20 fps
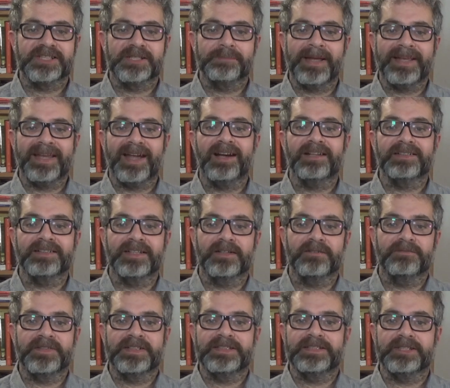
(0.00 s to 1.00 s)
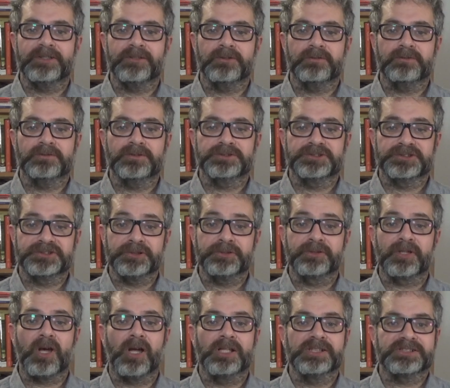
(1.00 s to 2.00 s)
in my earlier video,
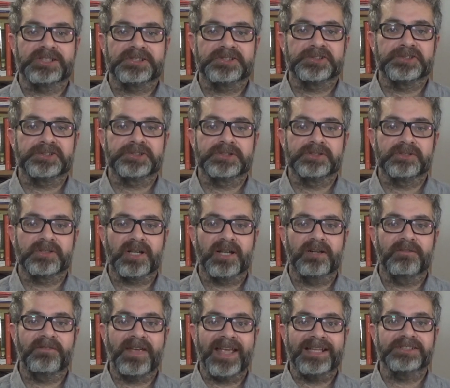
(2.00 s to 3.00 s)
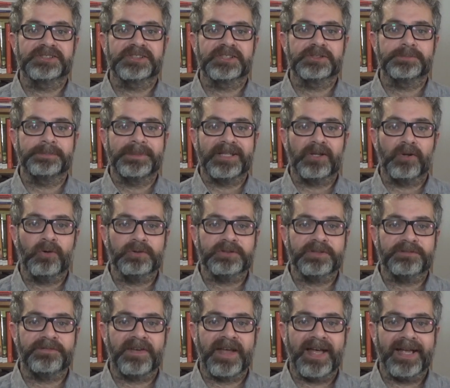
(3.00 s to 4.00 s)
should constitutional conventions be
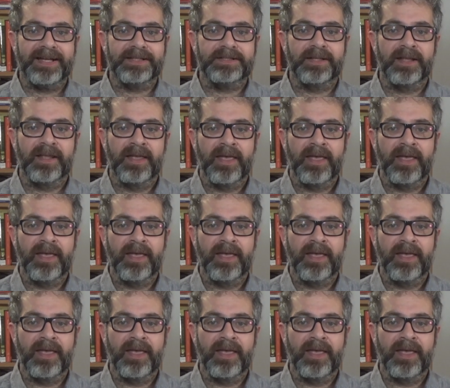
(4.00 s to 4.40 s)
codified.